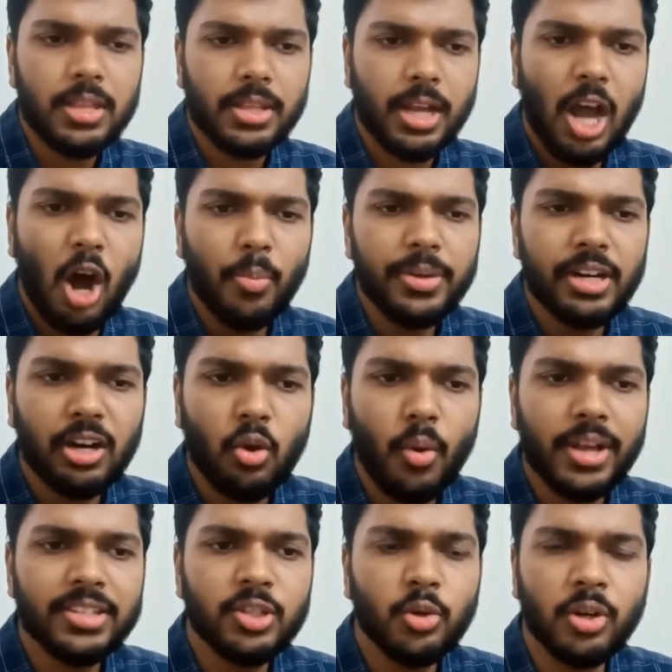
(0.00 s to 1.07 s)
the government
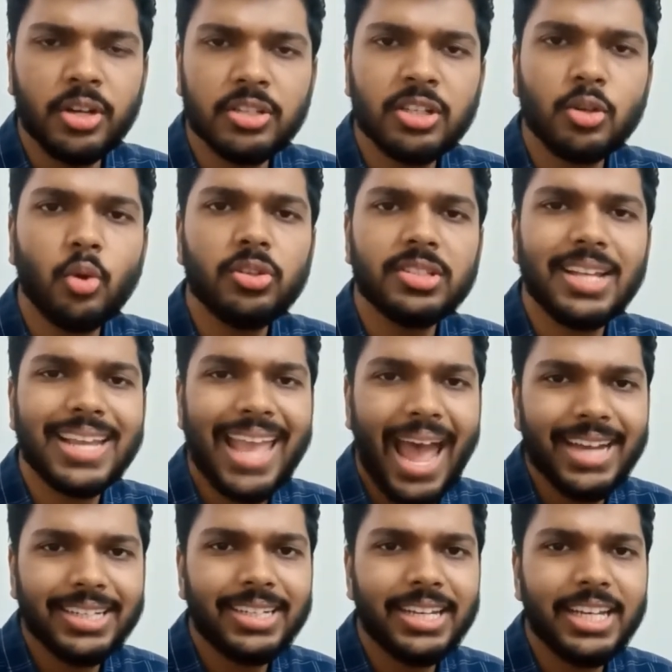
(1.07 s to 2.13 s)
requires you to disclose the
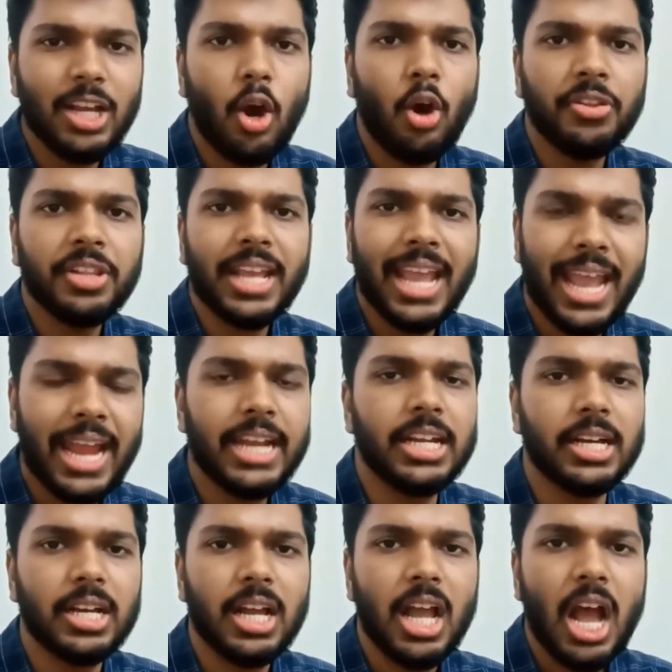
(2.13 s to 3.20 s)
category or the
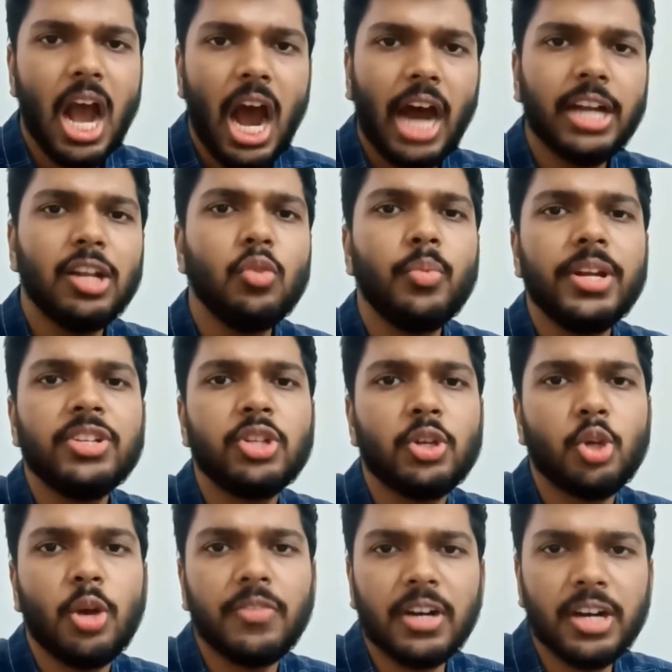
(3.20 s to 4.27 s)
head under which
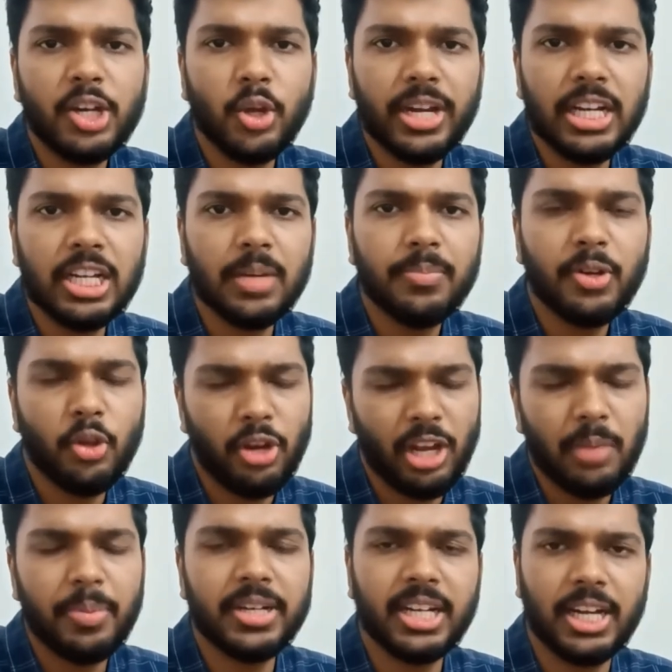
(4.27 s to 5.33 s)
you have earned your income during
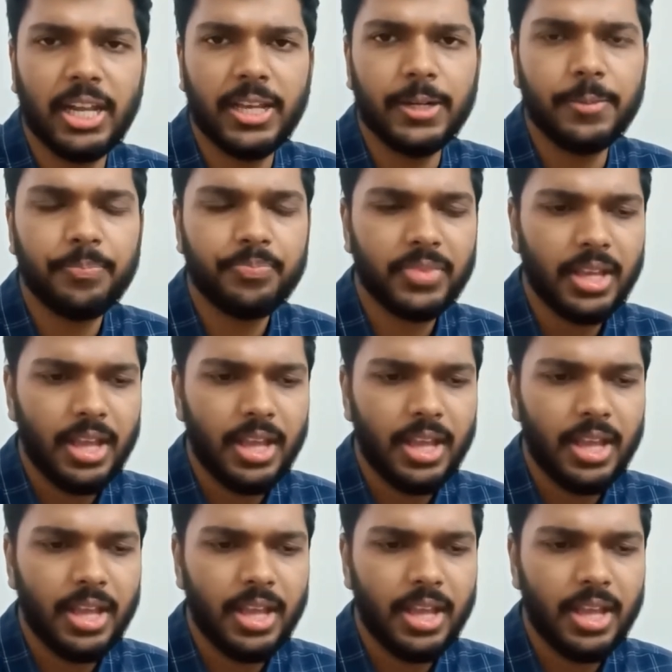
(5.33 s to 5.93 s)
a particular year.